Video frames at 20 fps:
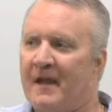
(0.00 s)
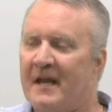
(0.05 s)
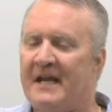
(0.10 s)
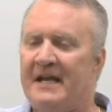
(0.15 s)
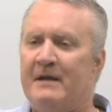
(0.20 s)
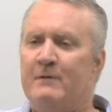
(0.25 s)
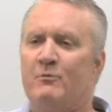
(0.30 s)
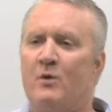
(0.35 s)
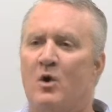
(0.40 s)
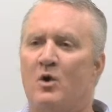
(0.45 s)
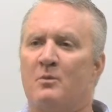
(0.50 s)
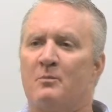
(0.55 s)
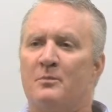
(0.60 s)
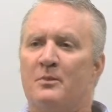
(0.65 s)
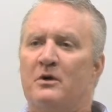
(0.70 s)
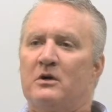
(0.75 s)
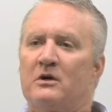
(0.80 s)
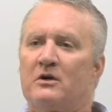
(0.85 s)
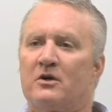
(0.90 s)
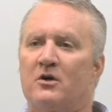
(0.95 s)
And he wrote a
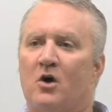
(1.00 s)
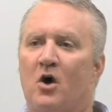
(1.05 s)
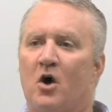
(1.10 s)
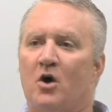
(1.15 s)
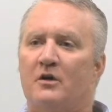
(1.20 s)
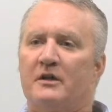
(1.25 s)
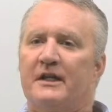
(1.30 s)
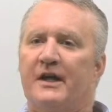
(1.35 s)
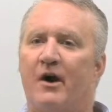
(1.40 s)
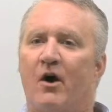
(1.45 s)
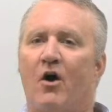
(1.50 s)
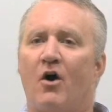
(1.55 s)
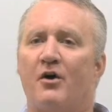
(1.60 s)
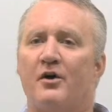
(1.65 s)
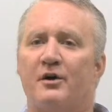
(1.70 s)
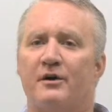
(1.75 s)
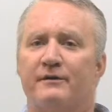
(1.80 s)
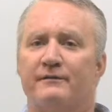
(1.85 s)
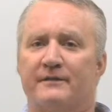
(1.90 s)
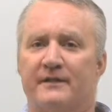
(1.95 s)
book called The
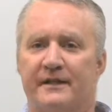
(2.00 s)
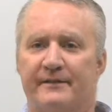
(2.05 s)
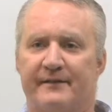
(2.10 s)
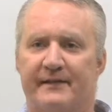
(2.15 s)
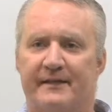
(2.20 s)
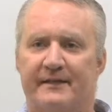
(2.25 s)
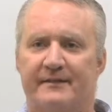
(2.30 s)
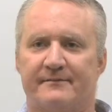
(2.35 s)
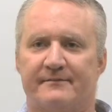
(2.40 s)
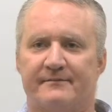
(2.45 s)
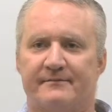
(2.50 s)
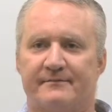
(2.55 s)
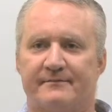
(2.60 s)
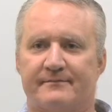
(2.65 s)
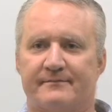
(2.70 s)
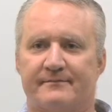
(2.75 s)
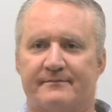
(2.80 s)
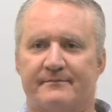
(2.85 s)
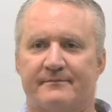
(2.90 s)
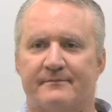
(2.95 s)
Art of Living.
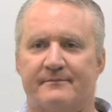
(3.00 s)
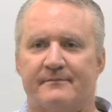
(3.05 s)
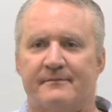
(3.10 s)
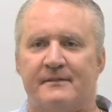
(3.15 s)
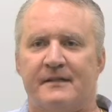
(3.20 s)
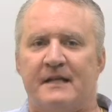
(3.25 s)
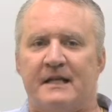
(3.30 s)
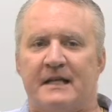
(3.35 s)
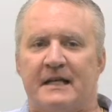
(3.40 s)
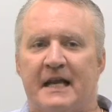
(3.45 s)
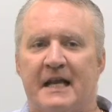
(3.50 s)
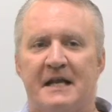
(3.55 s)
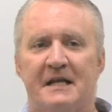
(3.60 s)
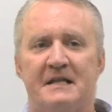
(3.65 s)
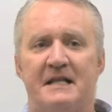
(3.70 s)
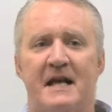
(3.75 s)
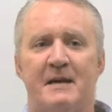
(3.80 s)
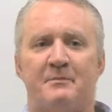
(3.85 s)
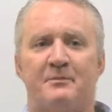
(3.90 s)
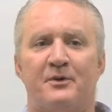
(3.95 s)
And
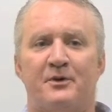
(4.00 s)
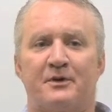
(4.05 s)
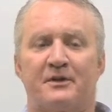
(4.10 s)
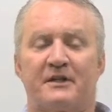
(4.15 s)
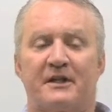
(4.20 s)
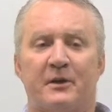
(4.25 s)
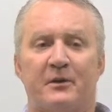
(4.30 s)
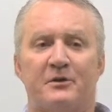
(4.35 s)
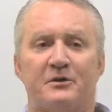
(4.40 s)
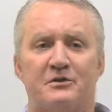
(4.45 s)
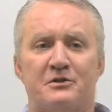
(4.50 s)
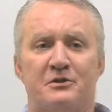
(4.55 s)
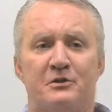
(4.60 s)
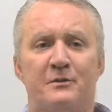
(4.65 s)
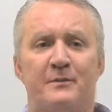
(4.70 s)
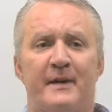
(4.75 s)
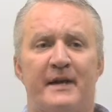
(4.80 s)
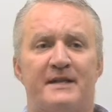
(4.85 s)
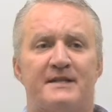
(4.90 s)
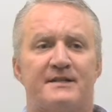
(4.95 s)
in that book, there are 2
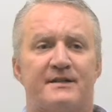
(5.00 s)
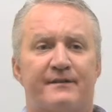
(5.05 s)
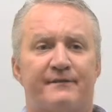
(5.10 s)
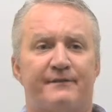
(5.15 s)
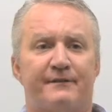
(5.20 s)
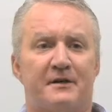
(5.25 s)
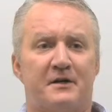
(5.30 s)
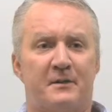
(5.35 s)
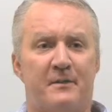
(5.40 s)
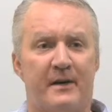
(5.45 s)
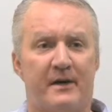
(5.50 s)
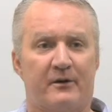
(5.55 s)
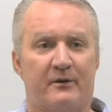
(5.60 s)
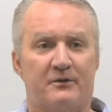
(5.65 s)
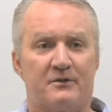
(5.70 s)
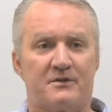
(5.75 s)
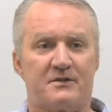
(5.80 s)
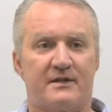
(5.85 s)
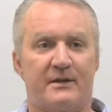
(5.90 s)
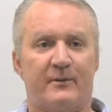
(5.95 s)
basic
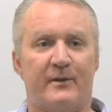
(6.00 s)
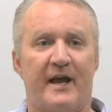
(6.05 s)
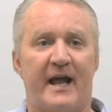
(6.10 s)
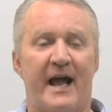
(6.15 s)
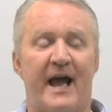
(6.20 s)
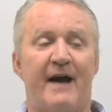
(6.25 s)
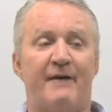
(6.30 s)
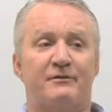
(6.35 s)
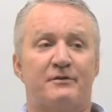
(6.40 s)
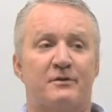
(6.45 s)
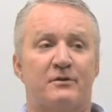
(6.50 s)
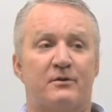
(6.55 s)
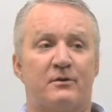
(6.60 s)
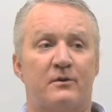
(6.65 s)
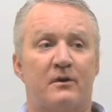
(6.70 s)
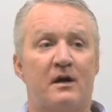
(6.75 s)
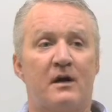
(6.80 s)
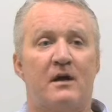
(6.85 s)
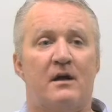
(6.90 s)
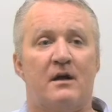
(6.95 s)
fundamentals that we have
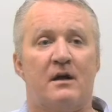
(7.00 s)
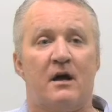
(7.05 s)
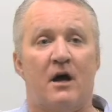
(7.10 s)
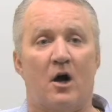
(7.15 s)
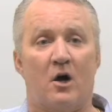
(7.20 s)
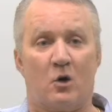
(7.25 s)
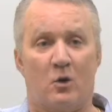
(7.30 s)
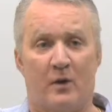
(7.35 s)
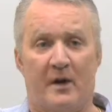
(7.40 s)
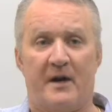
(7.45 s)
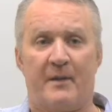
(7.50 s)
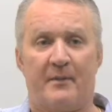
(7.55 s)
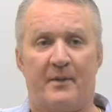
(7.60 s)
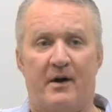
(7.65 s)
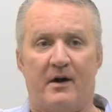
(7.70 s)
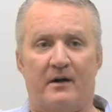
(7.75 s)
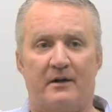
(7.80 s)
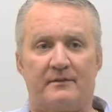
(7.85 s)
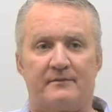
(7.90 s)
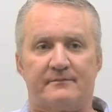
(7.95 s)
to agree
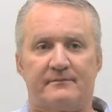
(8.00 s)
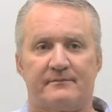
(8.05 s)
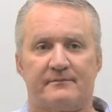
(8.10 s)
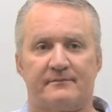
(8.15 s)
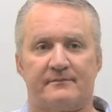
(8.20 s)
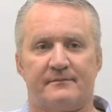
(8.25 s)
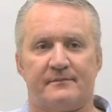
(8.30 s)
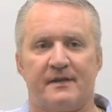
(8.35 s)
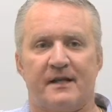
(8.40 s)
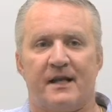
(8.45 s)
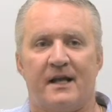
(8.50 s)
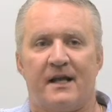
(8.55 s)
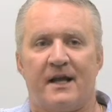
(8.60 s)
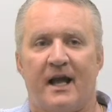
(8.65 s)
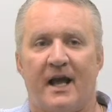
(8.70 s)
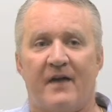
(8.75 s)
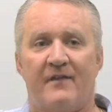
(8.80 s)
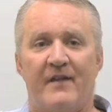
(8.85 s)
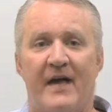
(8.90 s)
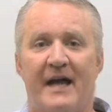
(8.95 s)
upon.
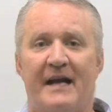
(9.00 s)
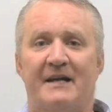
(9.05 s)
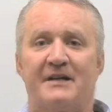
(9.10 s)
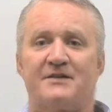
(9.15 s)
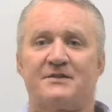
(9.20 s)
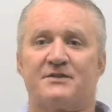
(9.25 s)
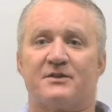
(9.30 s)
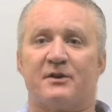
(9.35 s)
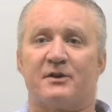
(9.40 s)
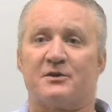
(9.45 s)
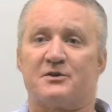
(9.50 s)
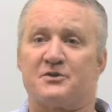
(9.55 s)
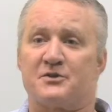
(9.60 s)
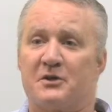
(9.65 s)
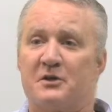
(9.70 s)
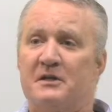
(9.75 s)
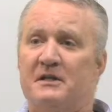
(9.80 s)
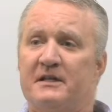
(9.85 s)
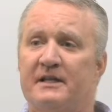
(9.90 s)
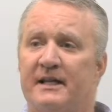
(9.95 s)
And that is, there are
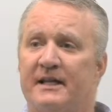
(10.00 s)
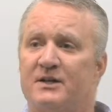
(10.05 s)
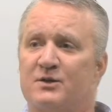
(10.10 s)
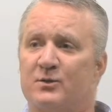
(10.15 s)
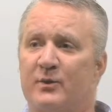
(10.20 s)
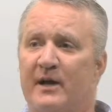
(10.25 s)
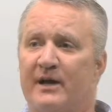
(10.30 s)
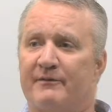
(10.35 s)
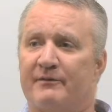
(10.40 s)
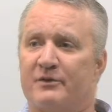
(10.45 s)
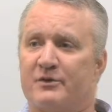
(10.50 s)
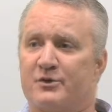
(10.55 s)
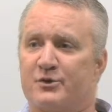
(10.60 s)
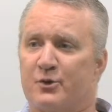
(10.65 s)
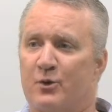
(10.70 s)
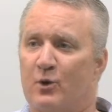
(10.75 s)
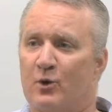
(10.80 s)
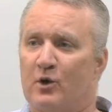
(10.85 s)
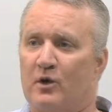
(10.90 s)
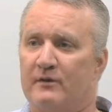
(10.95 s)
certain things we have
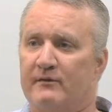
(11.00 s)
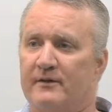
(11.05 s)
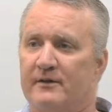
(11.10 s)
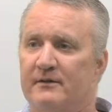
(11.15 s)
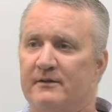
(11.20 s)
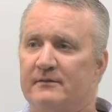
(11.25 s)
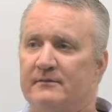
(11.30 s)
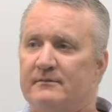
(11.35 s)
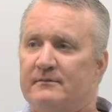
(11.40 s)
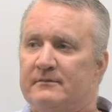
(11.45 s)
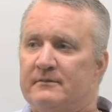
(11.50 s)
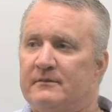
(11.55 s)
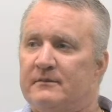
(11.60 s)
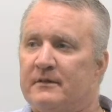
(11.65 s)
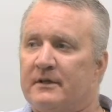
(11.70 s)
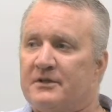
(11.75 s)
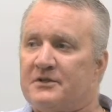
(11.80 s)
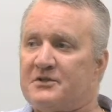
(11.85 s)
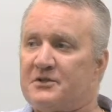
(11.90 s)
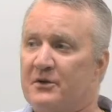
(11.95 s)
control over
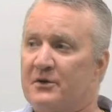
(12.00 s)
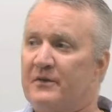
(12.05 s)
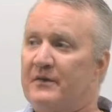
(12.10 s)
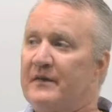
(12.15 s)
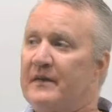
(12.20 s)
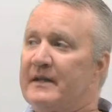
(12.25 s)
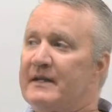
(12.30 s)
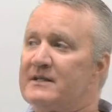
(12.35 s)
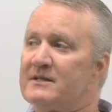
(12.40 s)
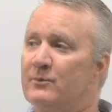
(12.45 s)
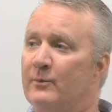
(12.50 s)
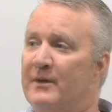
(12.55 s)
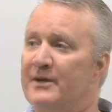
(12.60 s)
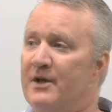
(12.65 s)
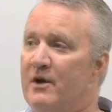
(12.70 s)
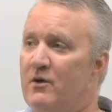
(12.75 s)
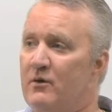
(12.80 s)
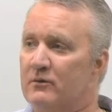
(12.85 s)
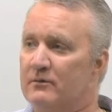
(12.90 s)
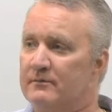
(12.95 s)
and certain things that we
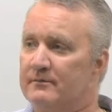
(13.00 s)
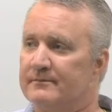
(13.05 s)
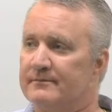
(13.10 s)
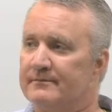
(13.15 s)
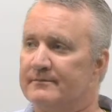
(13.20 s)
don't.